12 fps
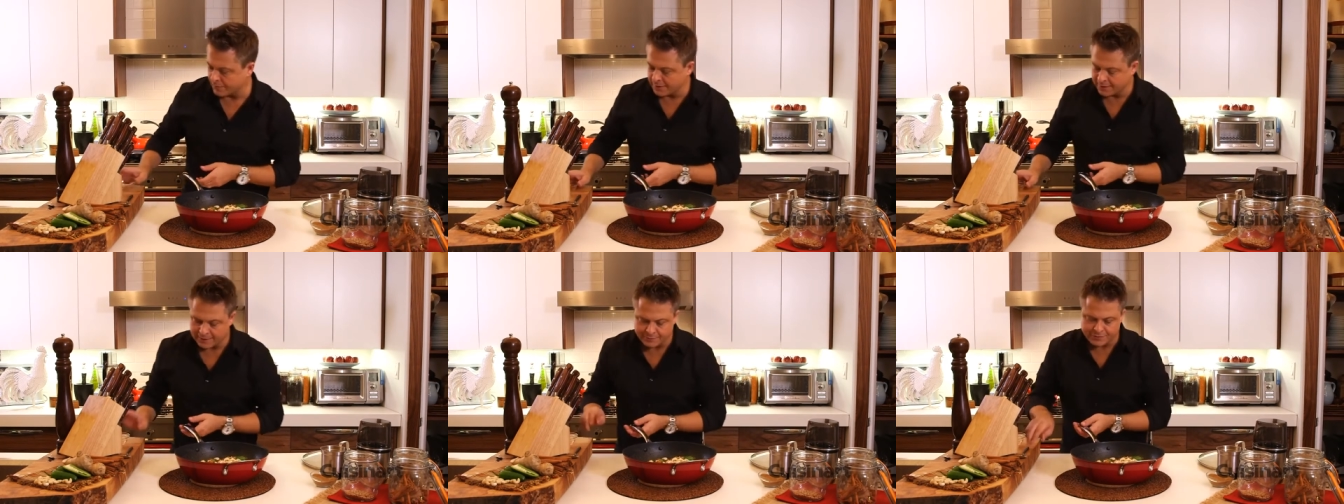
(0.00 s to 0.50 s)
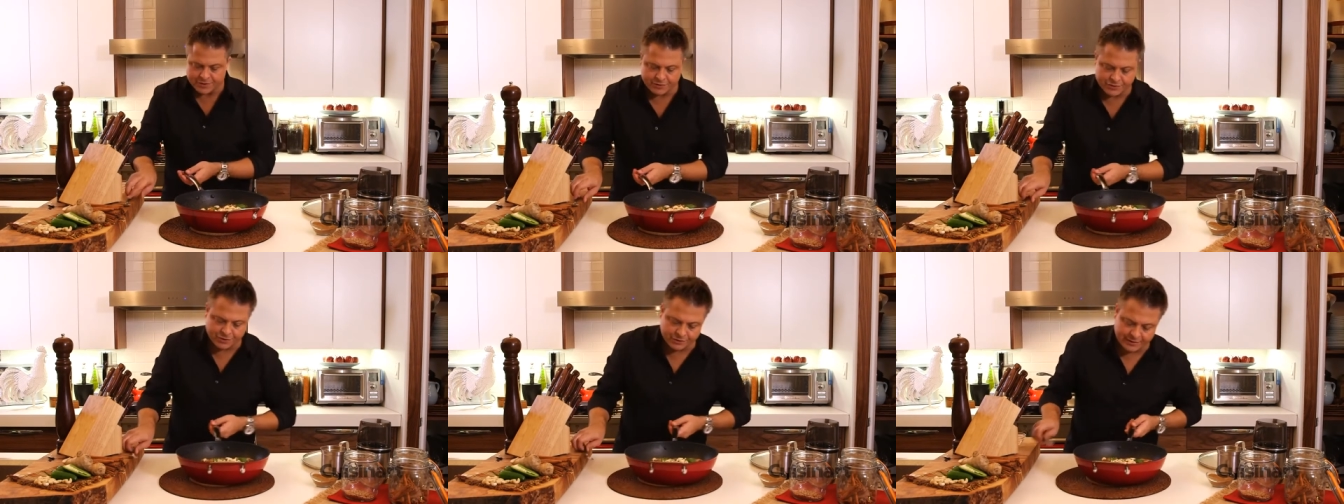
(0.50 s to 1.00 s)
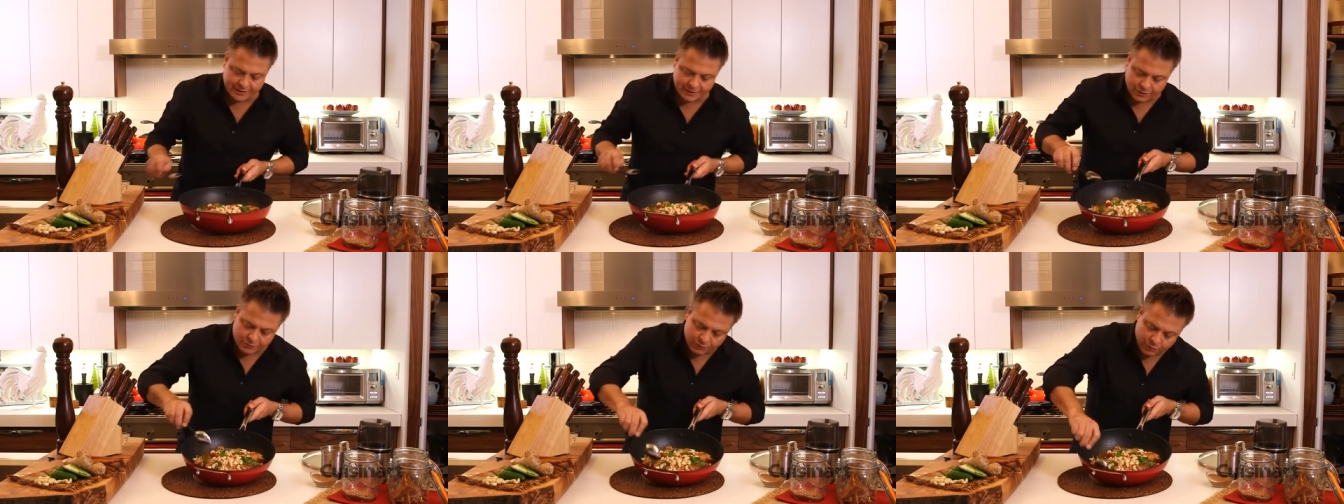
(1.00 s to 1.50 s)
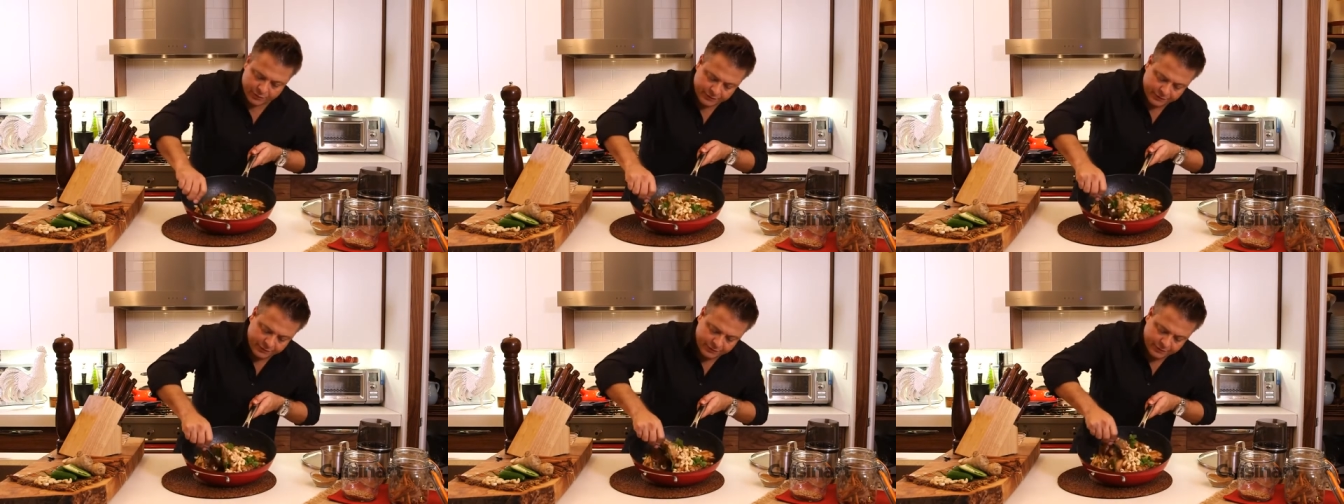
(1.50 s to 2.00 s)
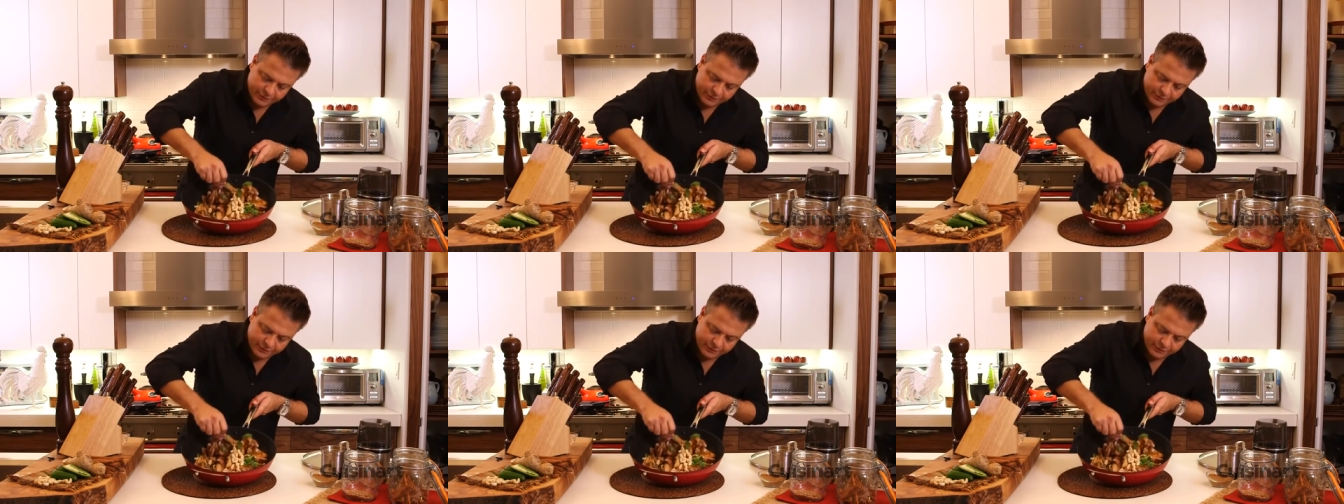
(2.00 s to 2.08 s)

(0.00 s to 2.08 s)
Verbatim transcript: I'm just gonna turn that over once,